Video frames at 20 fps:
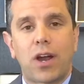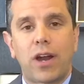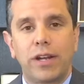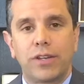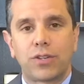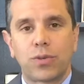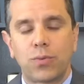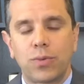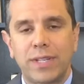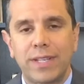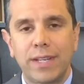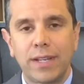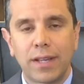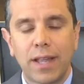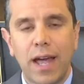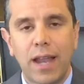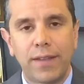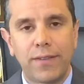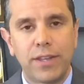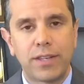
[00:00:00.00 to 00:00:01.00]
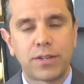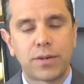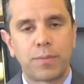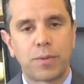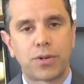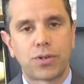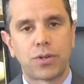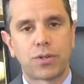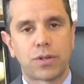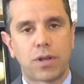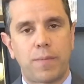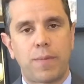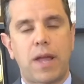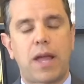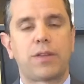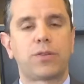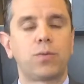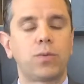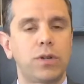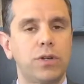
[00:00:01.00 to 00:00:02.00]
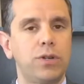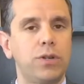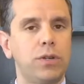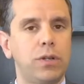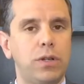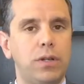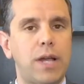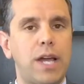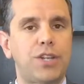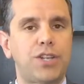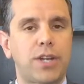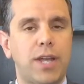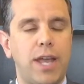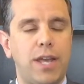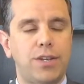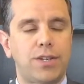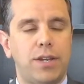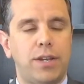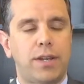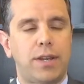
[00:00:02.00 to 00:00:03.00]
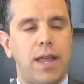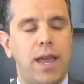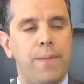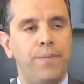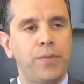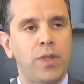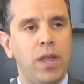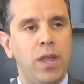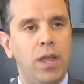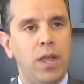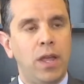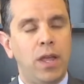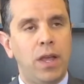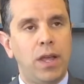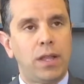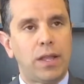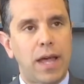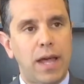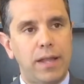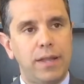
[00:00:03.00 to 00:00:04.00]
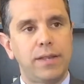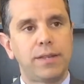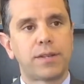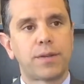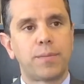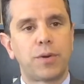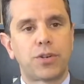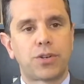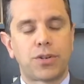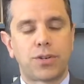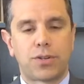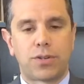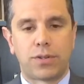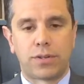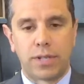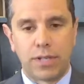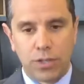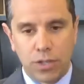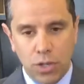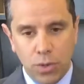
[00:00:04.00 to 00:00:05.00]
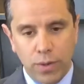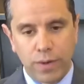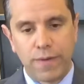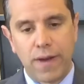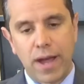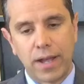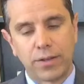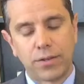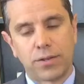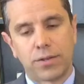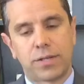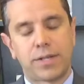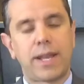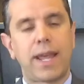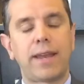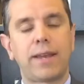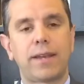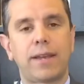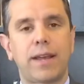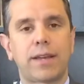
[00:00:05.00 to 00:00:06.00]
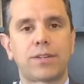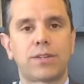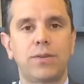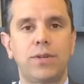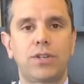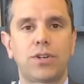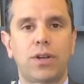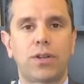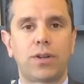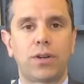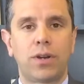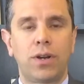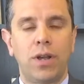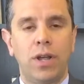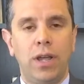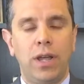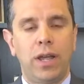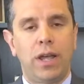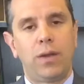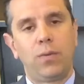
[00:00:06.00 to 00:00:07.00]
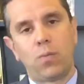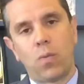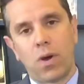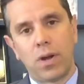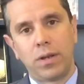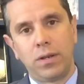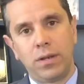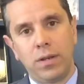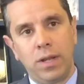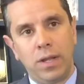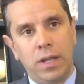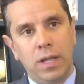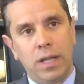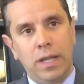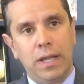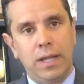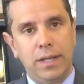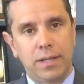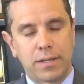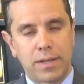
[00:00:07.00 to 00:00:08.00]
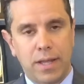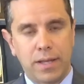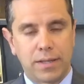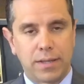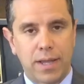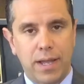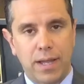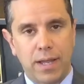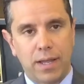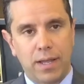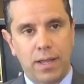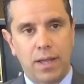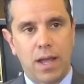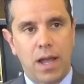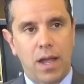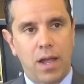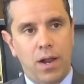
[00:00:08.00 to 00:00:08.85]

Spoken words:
All right, so we see a lot of these commercials coming on. So we're going to do a little education today. A lot of these commercials, you'll see two advisors standing next to each other, and one is like saying,